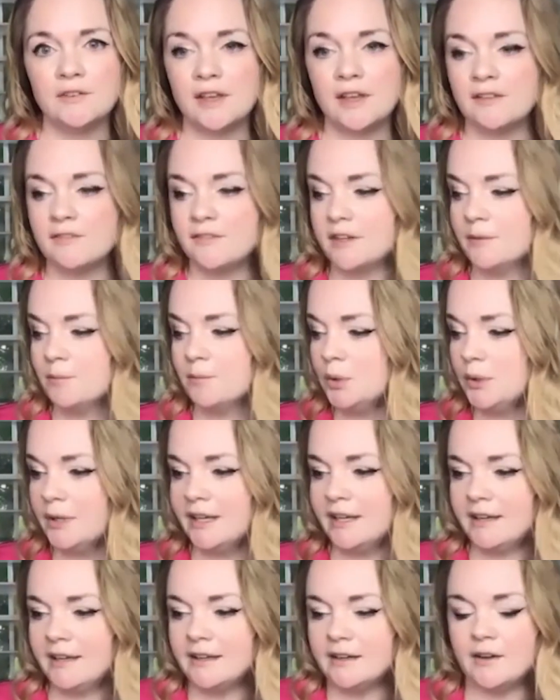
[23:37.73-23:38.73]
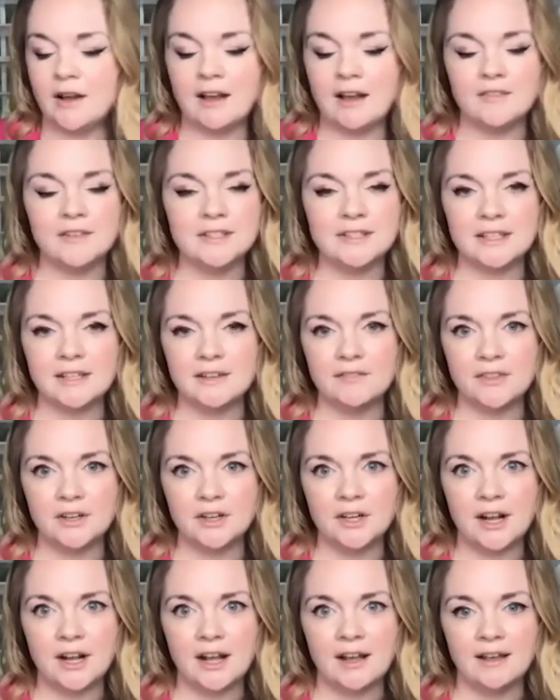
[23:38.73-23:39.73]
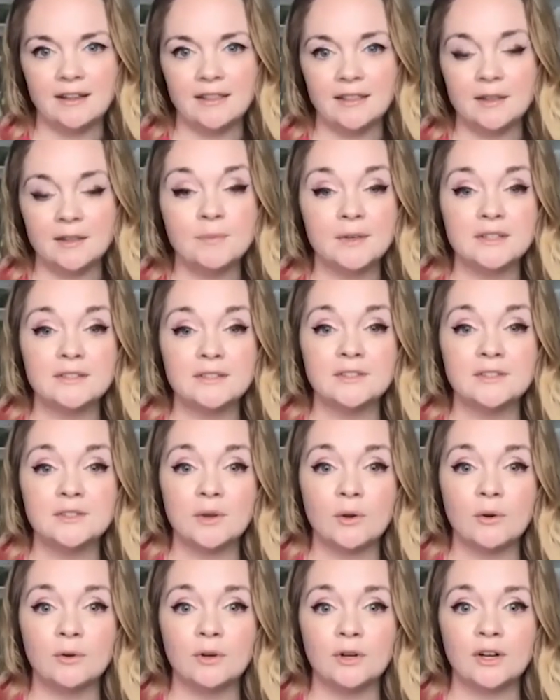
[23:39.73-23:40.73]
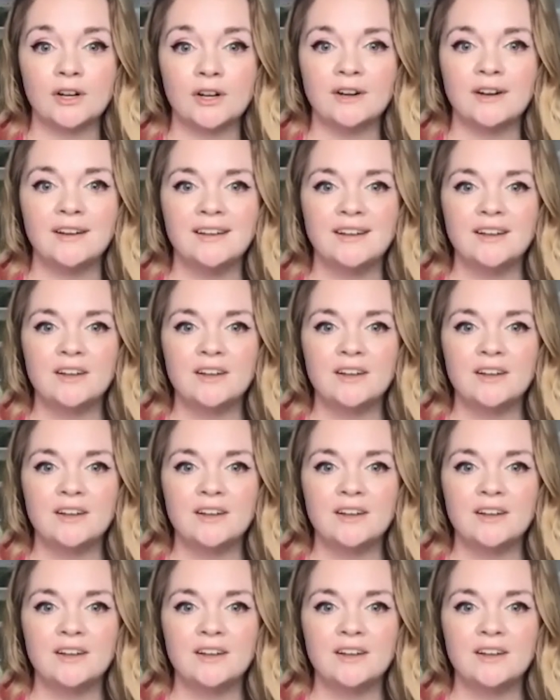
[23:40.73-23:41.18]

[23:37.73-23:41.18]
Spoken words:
if an employee, obviously if they're not the business owner,